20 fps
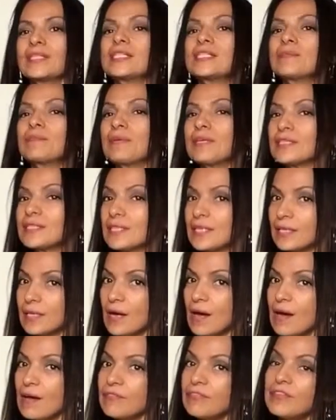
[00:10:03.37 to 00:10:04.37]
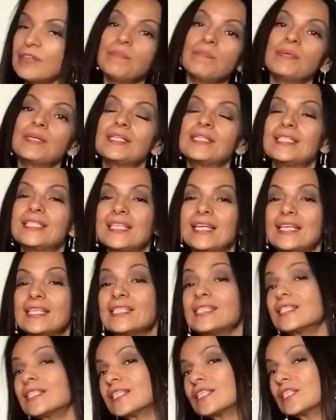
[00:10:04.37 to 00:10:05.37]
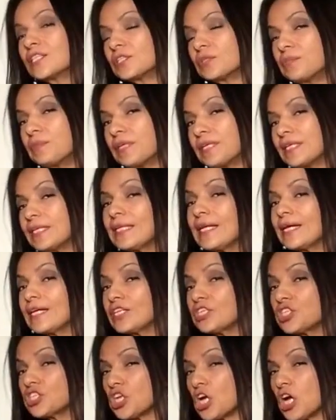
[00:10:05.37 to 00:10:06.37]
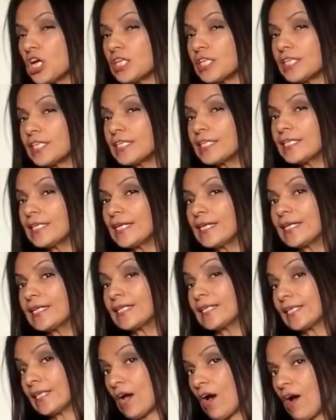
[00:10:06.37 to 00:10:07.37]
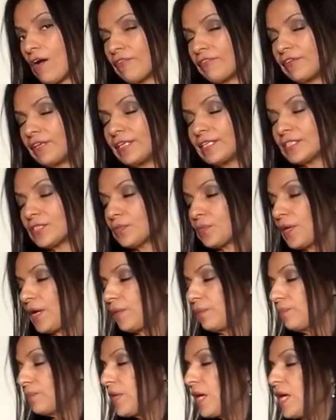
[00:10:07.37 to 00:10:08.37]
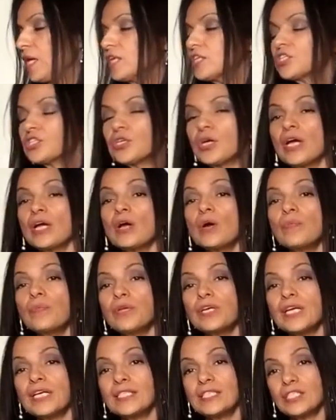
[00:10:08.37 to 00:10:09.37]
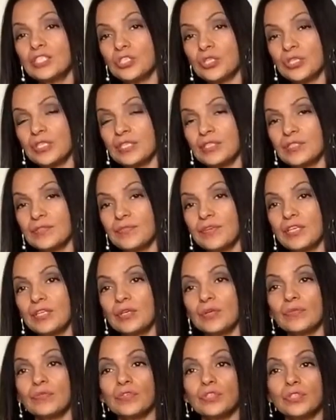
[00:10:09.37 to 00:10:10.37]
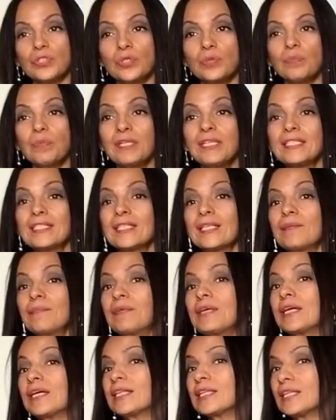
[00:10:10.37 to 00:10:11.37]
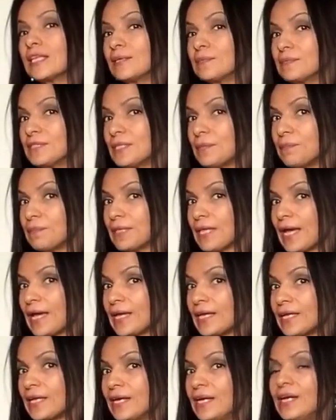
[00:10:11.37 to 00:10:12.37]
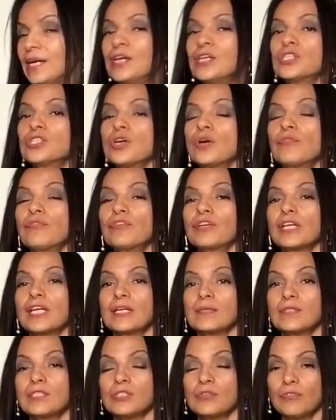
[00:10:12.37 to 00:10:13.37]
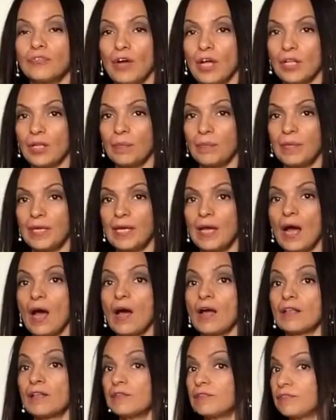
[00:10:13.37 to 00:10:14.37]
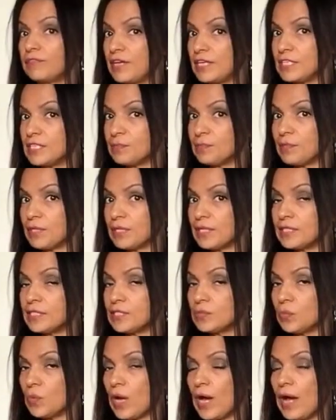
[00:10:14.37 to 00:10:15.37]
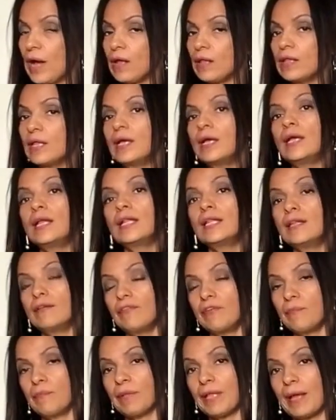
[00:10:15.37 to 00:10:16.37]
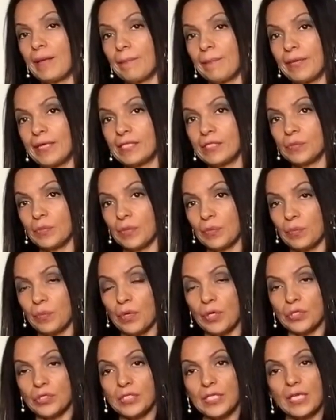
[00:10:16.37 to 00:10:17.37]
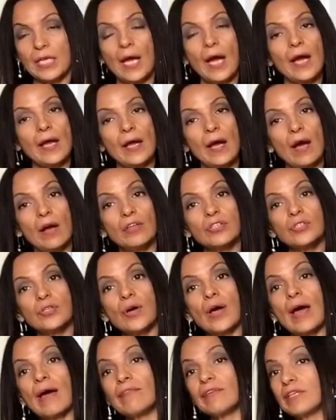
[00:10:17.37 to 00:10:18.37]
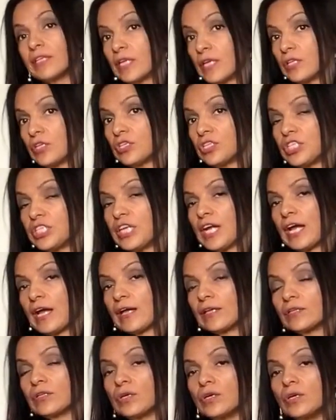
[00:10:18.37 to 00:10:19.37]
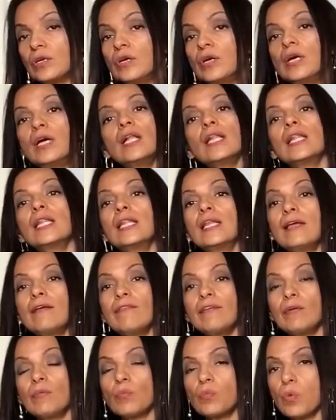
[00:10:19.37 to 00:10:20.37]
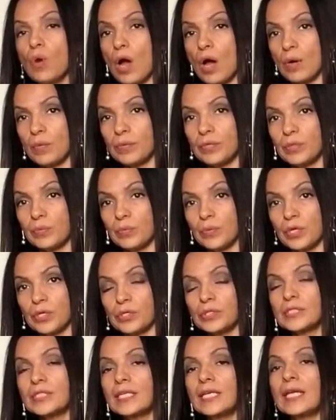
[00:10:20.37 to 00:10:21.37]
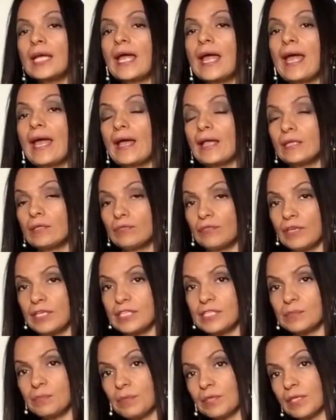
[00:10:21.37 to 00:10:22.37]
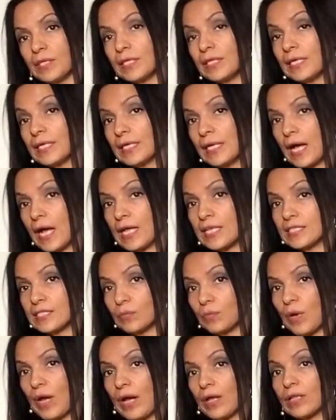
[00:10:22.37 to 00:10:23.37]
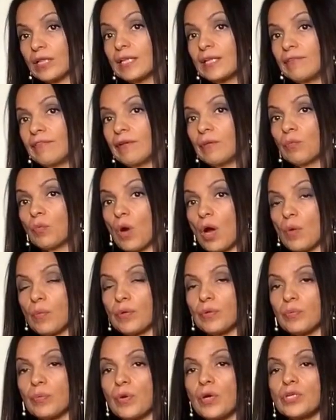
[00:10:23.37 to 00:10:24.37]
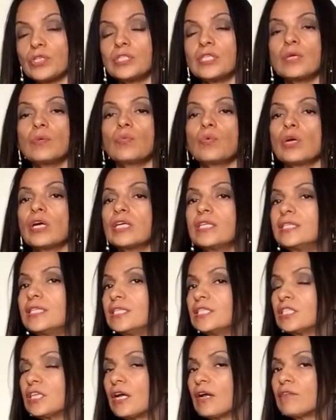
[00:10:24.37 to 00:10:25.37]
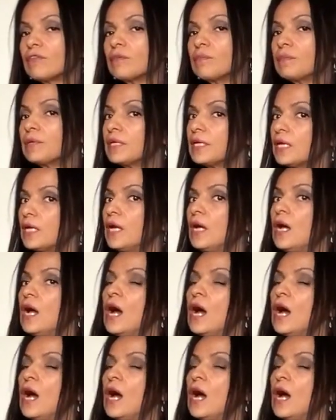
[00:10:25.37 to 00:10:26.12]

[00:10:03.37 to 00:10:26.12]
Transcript: Smells like coffee, but tastes a little bit like chocolate in coffee as well. So I hope you guys enjoyed this video. If you do, please give me a thumbs up like. Don't forget to follow me on Facebook as well, Living Plant-Based with Rosie. I also have another channel, Living Raw with Rosie, and Facebook as well, Living Raw with Rosie, where I teach everybody